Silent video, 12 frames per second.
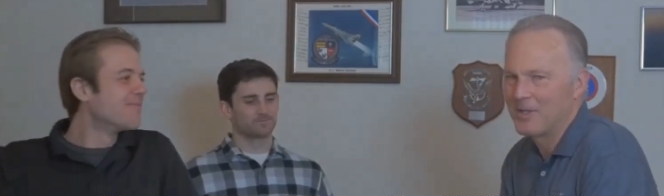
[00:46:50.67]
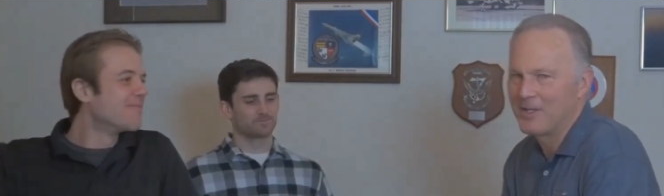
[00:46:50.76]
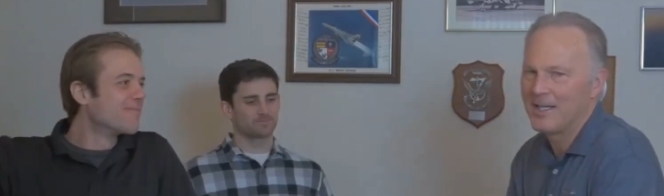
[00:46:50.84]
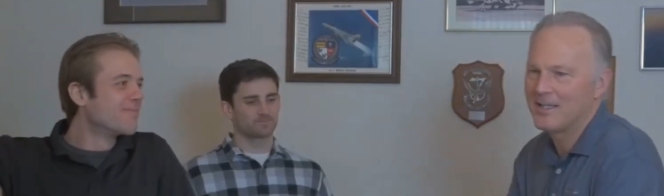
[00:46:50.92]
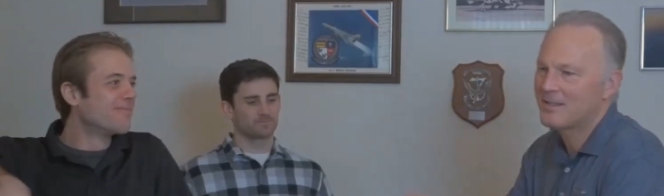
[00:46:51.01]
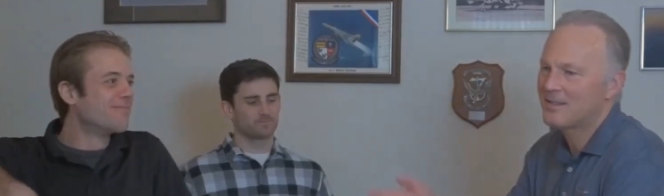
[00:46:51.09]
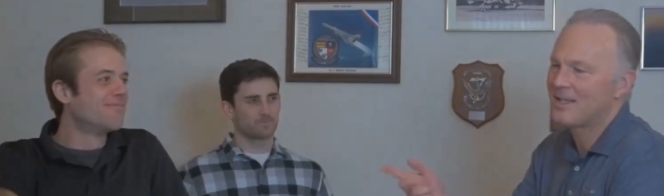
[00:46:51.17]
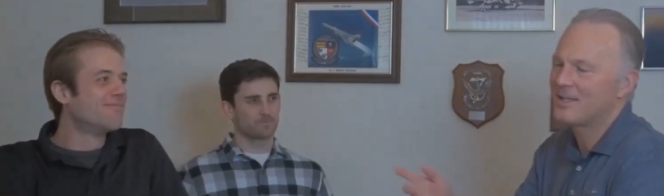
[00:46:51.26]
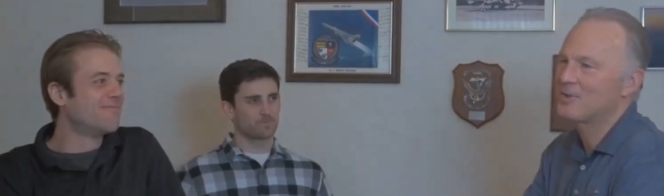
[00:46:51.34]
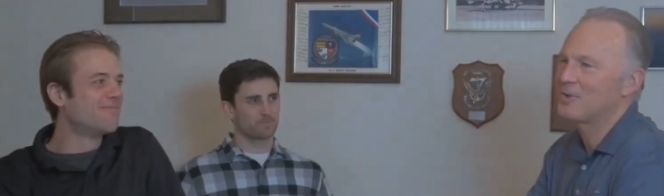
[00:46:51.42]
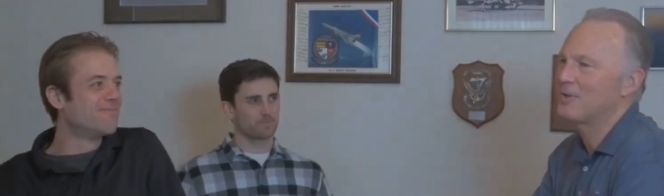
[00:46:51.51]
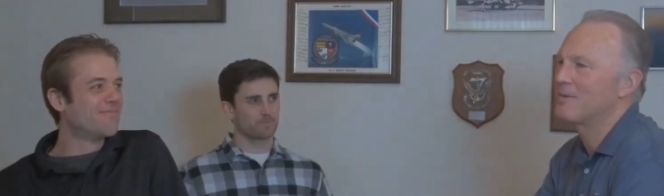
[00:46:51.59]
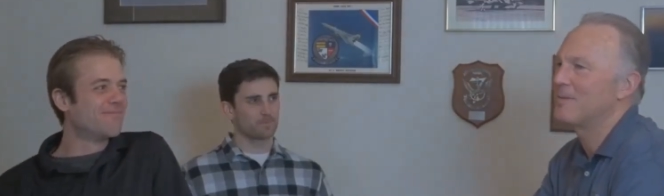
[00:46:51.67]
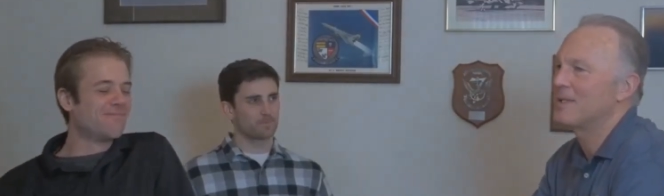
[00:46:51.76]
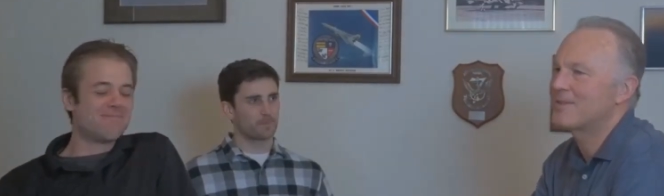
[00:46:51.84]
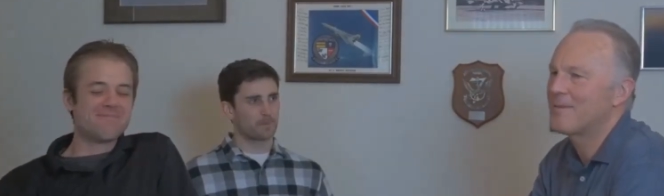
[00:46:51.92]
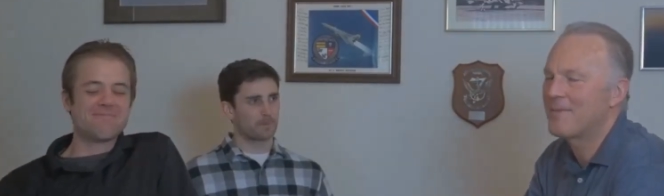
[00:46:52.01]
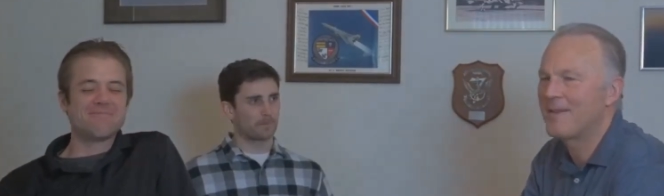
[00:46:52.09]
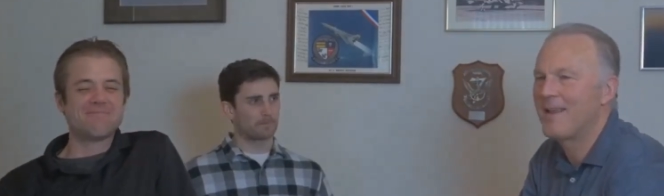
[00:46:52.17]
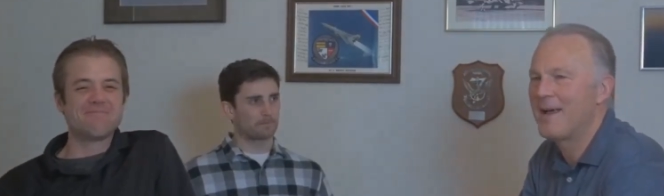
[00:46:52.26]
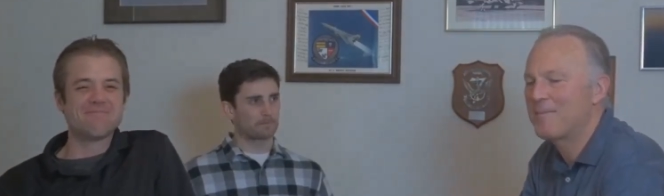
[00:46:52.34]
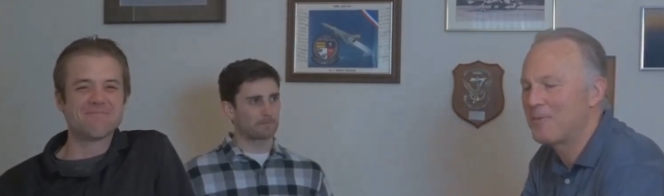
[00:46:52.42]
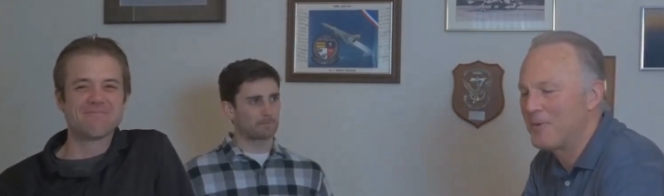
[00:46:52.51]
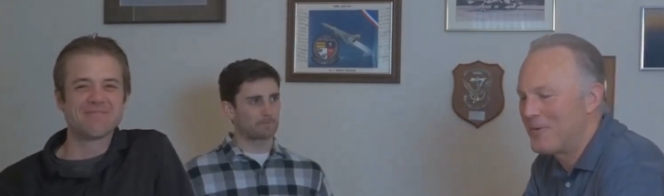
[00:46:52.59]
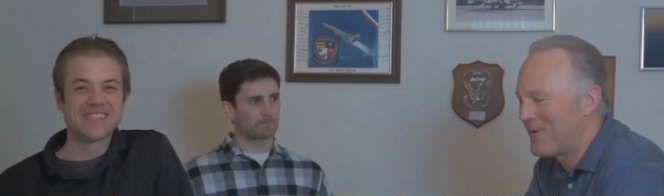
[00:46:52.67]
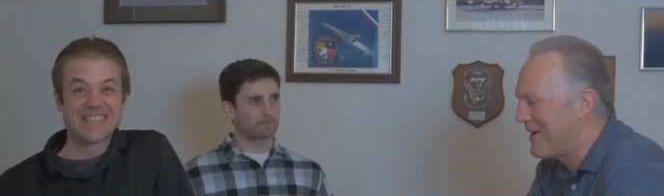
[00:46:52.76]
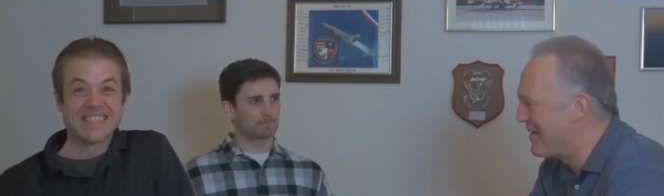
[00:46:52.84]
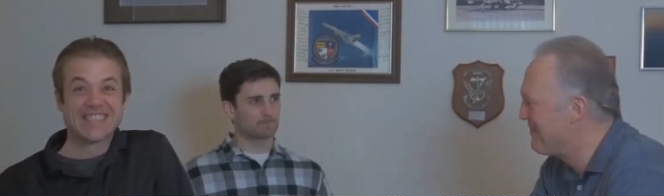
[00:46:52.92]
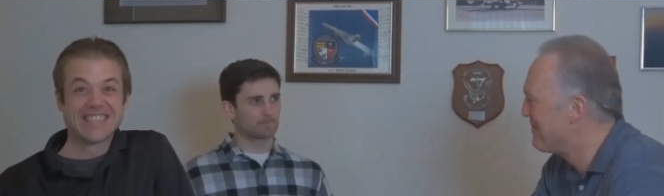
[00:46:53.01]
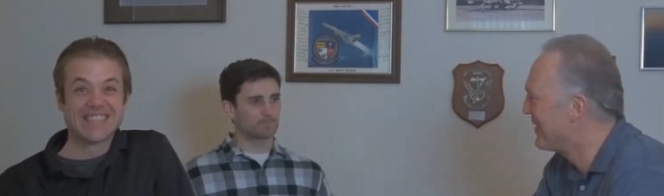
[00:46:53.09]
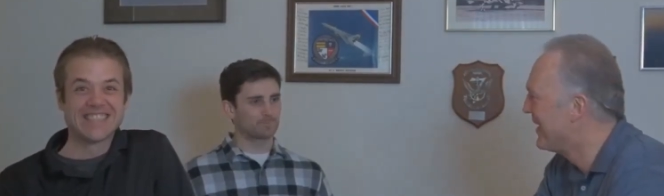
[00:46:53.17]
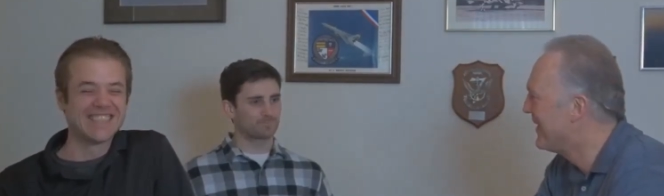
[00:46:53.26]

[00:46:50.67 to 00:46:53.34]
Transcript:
Speaker 1: bird. That's because I told him about something that happened one time.